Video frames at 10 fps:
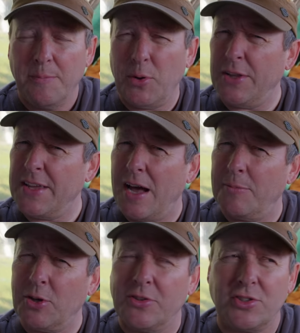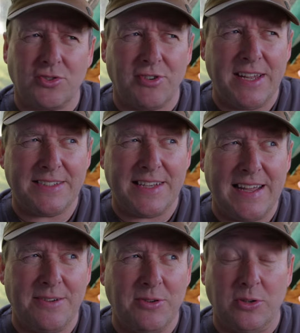Putting the army on the streets
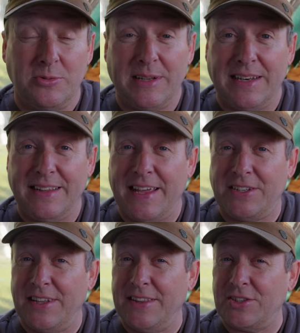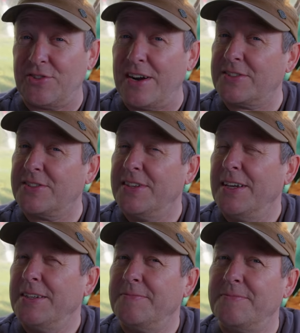now, or, well, in the trucks.
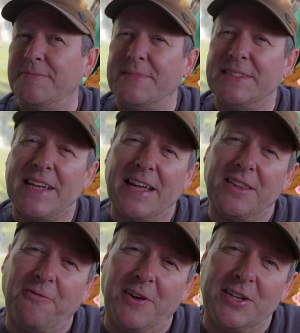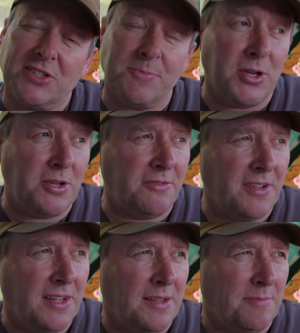Is that the first move?
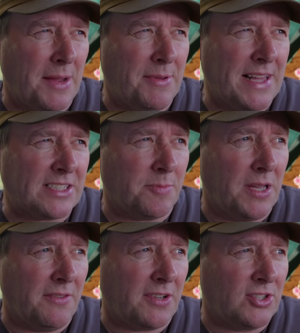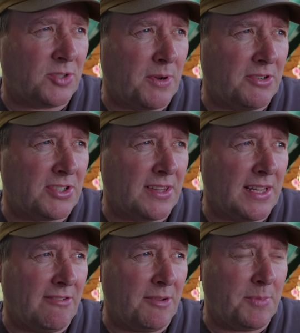Maybe that's a bit of a conspiracy
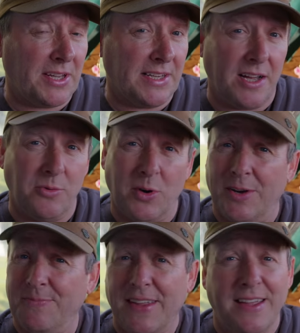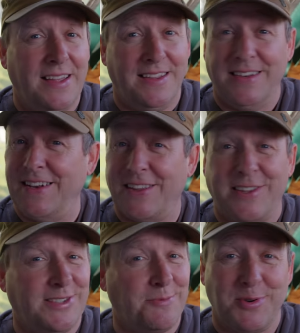theory, but you know what?
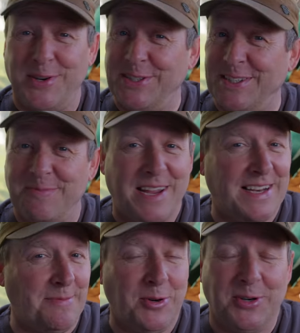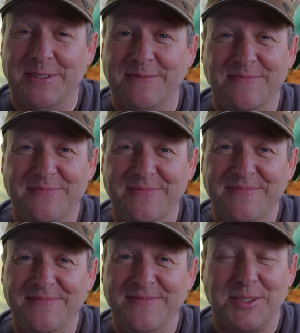Nothing surprises me anymore.
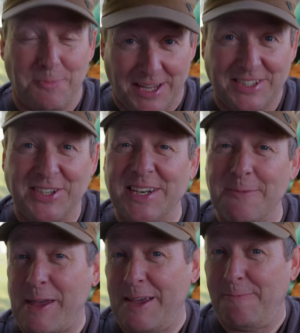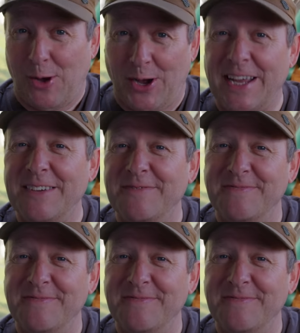Speak to you in a bit. Bye.